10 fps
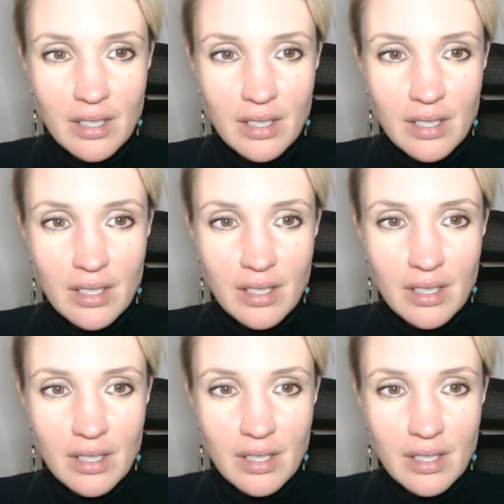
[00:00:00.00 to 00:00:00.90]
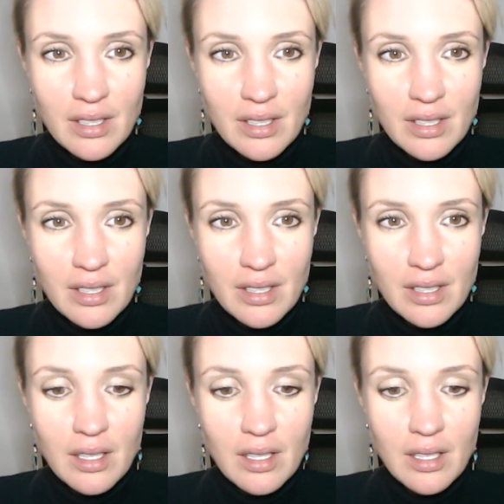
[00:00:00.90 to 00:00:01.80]

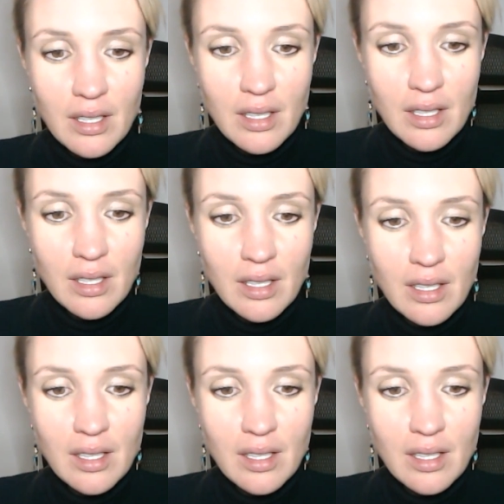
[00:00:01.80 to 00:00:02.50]
Nobody speaks.